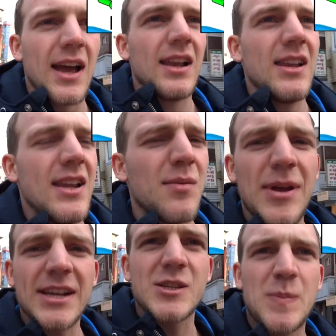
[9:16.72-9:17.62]
a little
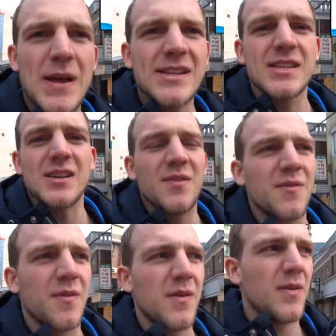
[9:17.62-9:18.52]
bit expensive
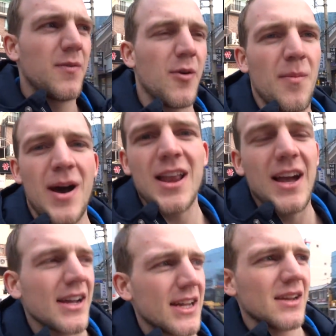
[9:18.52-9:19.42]
for my
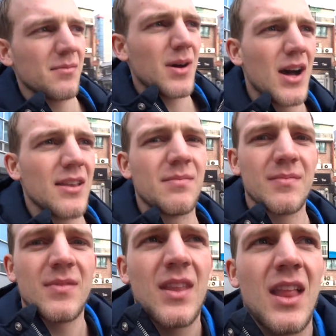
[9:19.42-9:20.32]
liking, but
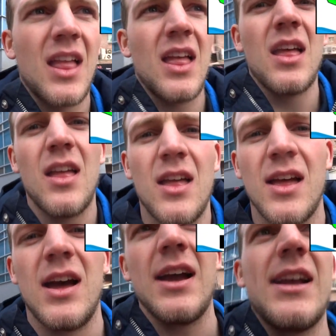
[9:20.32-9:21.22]
I